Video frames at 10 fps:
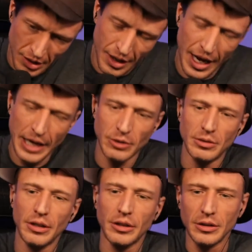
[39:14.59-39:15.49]

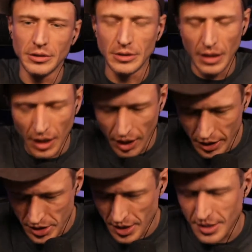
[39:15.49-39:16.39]
hierarchical,
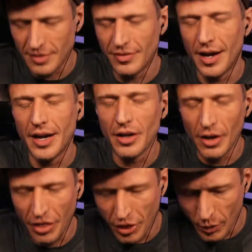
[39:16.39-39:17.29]
unjustified
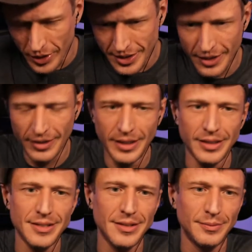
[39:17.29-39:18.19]

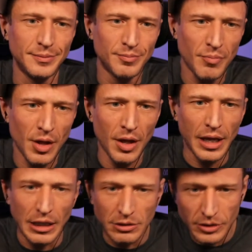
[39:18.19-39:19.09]
authoritarianism,
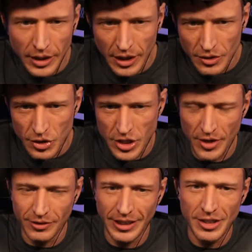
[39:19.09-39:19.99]
including those
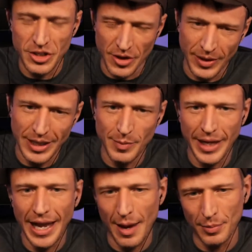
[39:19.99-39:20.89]
generated by
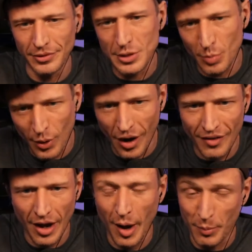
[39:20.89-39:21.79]
capitalist
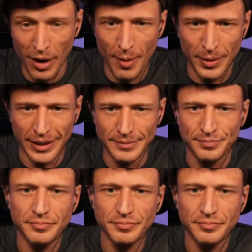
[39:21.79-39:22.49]
property.